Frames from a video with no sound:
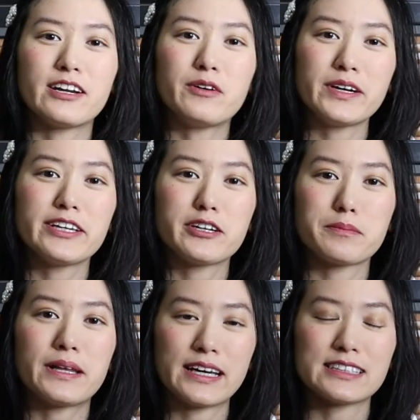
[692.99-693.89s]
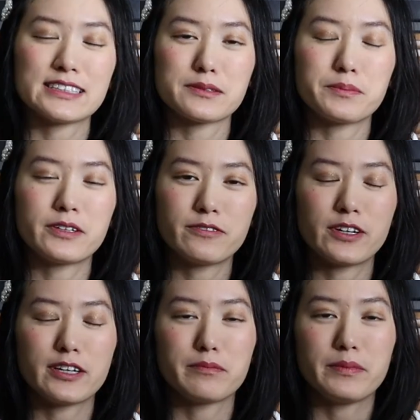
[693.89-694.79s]
Knowing your plant's
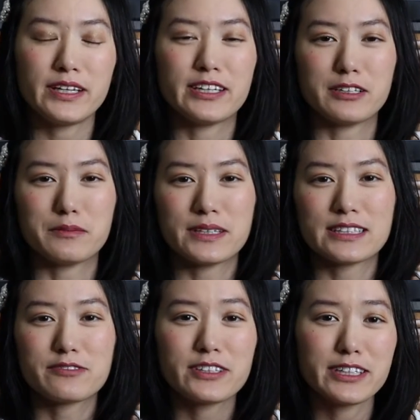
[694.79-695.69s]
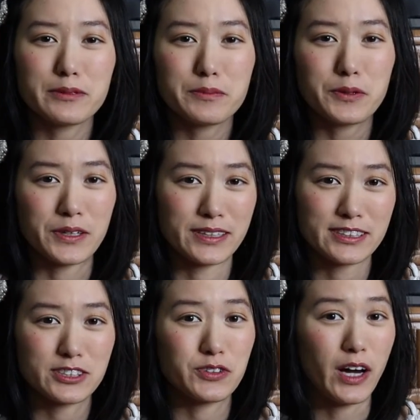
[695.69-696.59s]
preferred medium is really
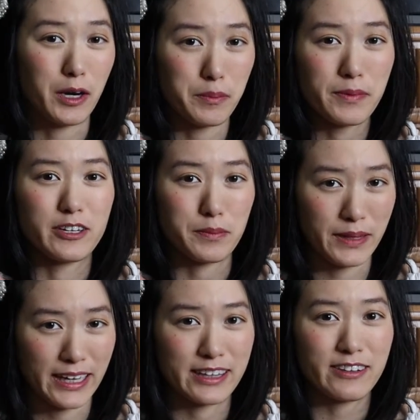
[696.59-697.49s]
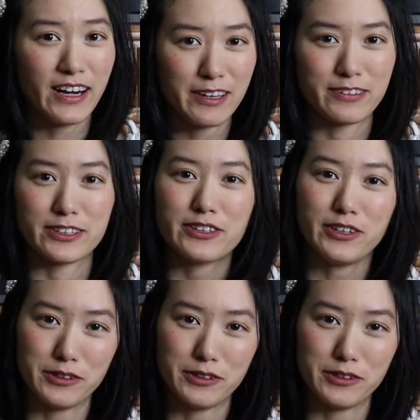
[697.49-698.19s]
important to help your plant thrive in your